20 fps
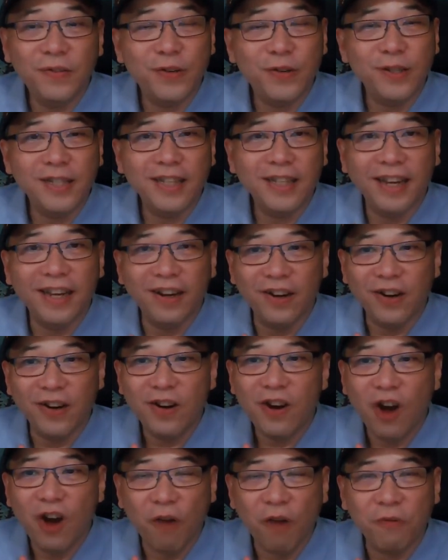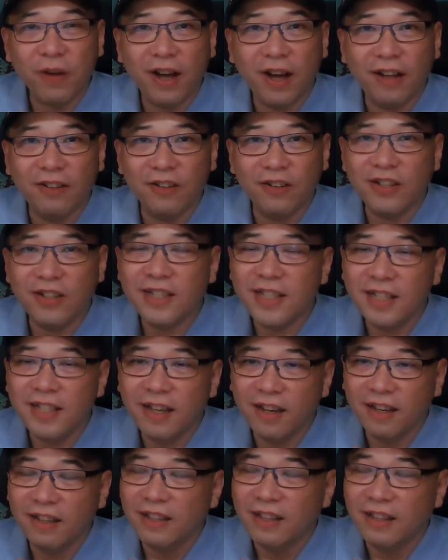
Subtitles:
first layer of colors,